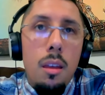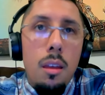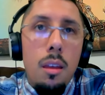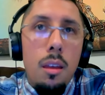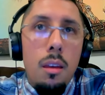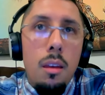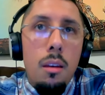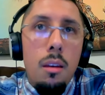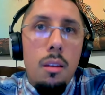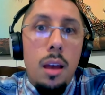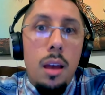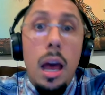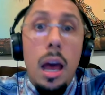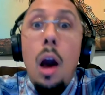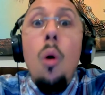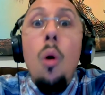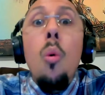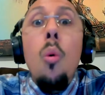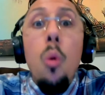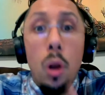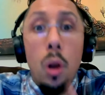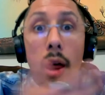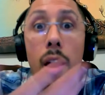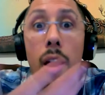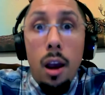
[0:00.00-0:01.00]
How
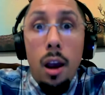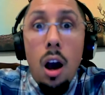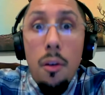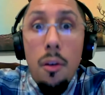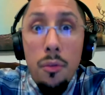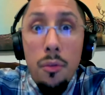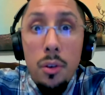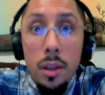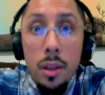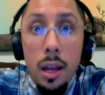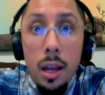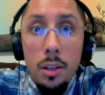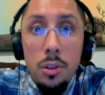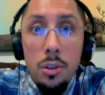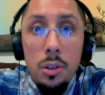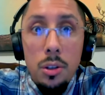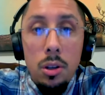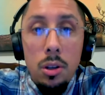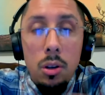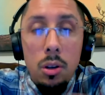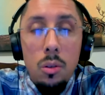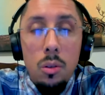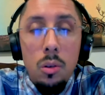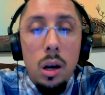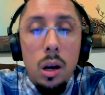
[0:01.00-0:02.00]
will I offer that to
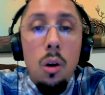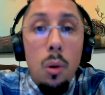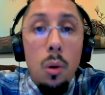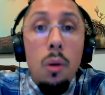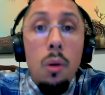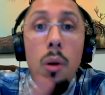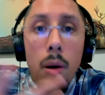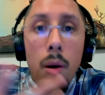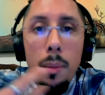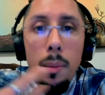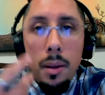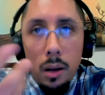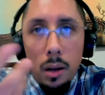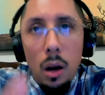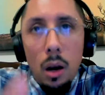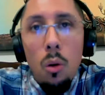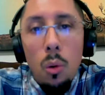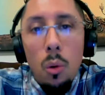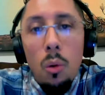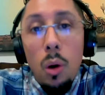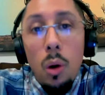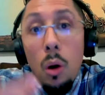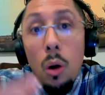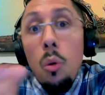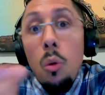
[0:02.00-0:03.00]
you? How
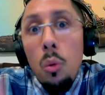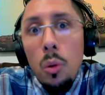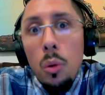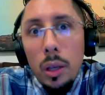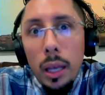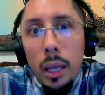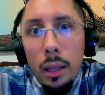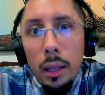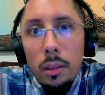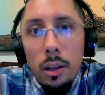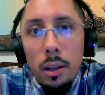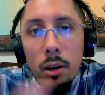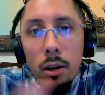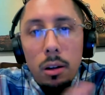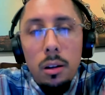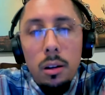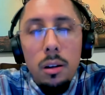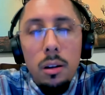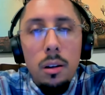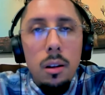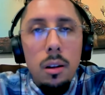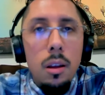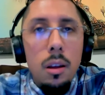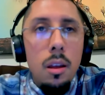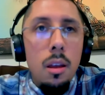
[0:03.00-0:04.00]
will we get there?
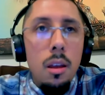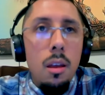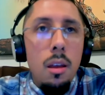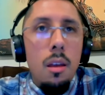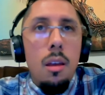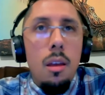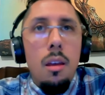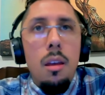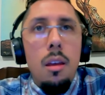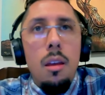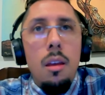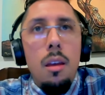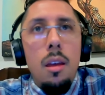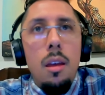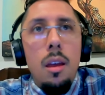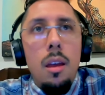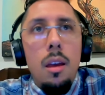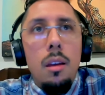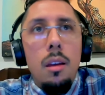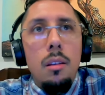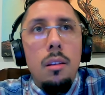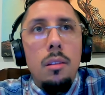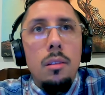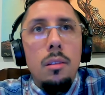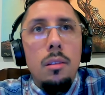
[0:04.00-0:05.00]

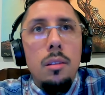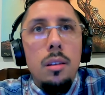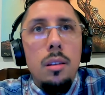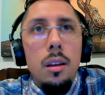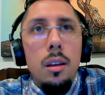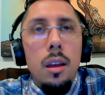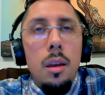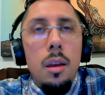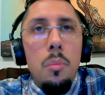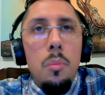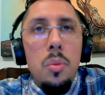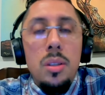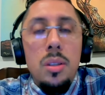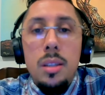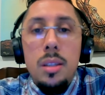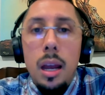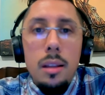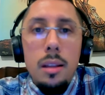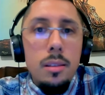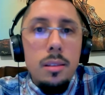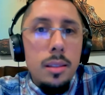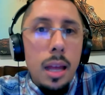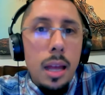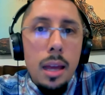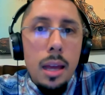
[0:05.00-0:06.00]
And besides
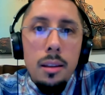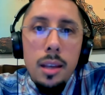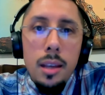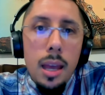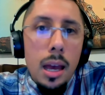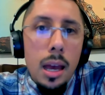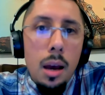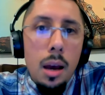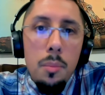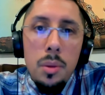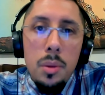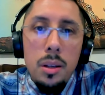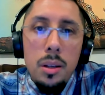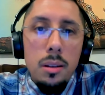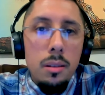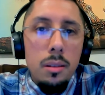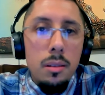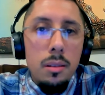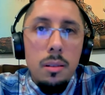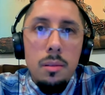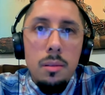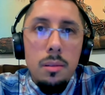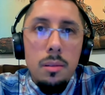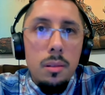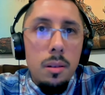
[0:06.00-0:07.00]
that, yeah, I mean,
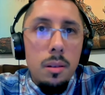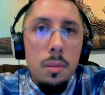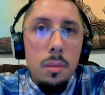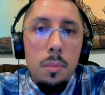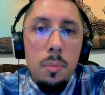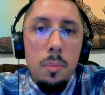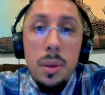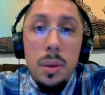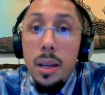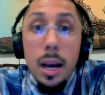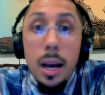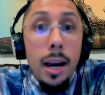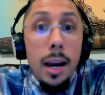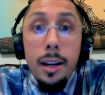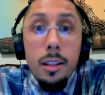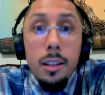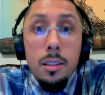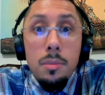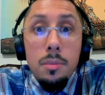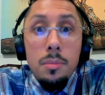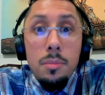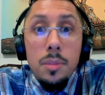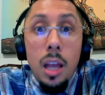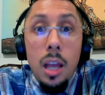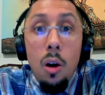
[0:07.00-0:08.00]
be kind.
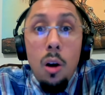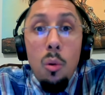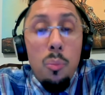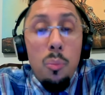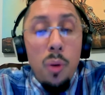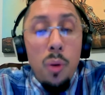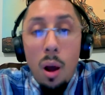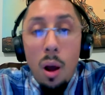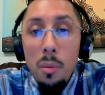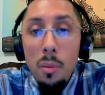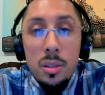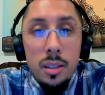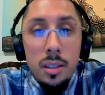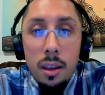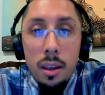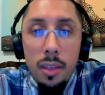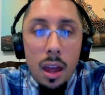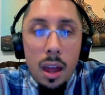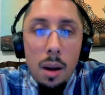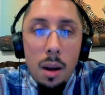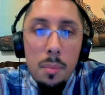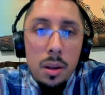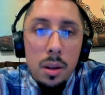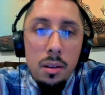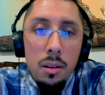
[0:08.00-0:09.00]
That will probably say that. I
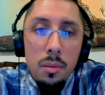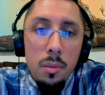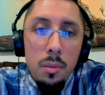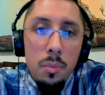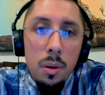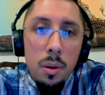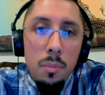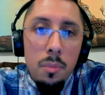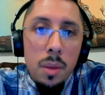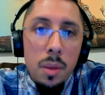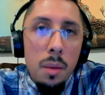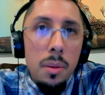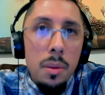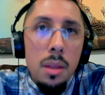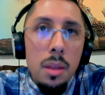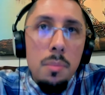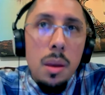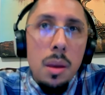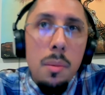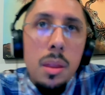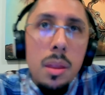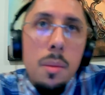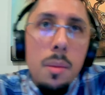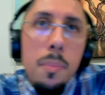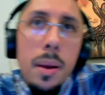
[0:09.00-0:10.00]
mean, maybe
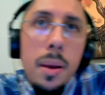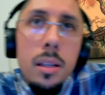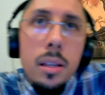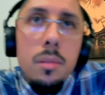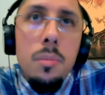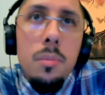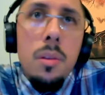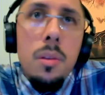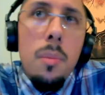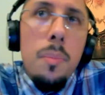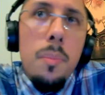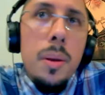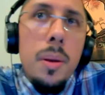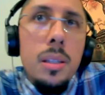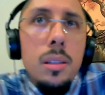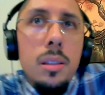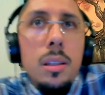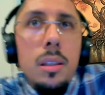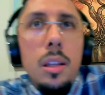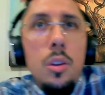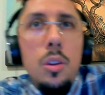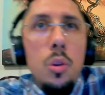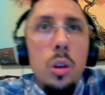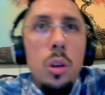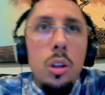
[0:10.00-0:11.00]
the best thing
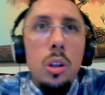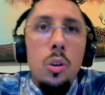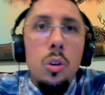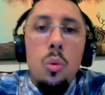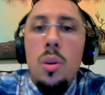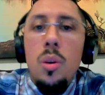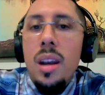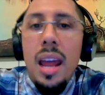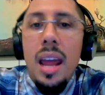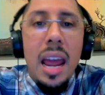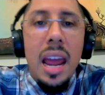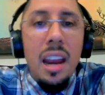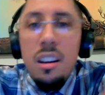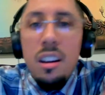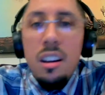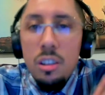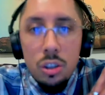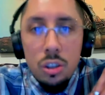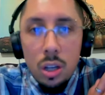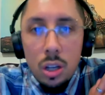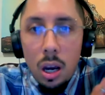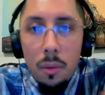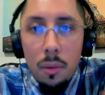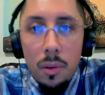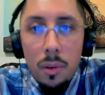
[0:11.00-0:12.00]
that you can do in any
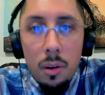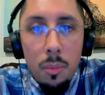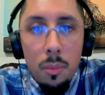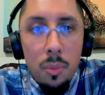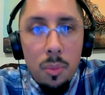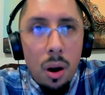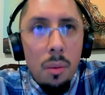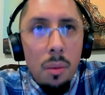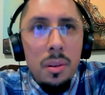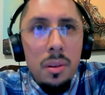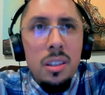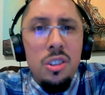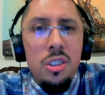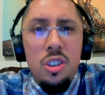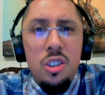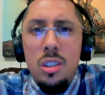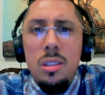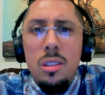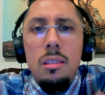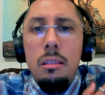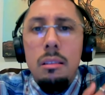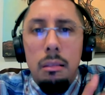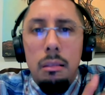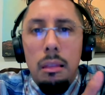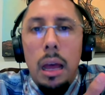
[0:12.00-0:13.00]
job, and probably just
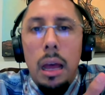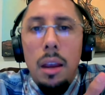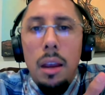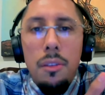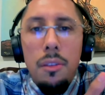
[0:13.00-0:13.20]
in life,